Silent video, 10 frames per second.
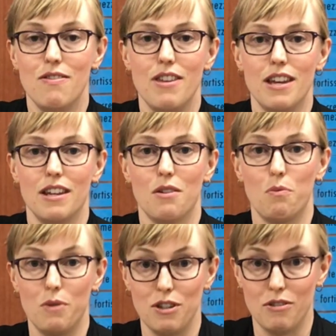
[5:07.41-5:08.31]
then
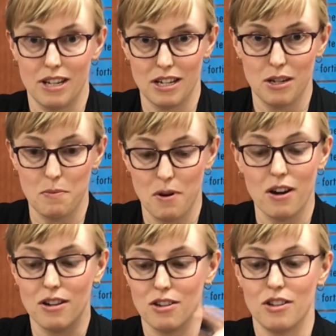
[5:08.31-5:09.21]
when you get it
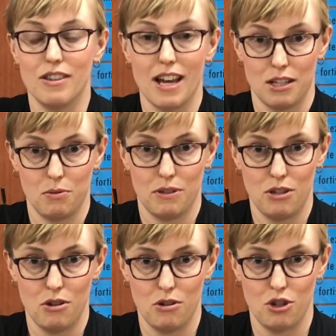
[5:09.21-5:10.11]
apart, that's when
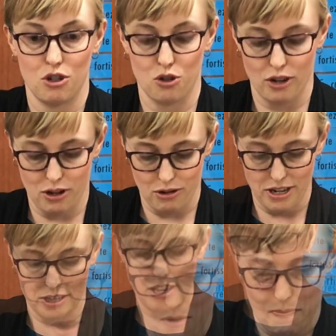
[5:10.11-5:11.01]
you use your joint
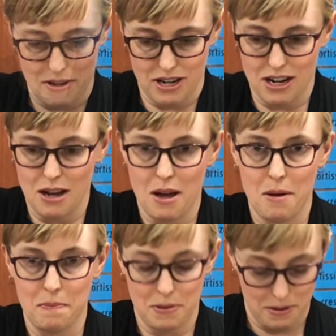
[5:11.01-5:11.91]
grease. Open it
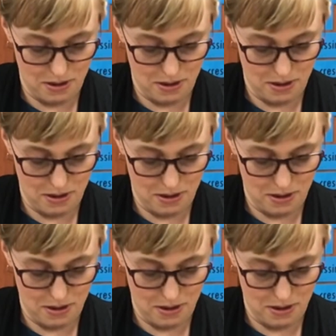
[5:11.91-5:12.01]
up,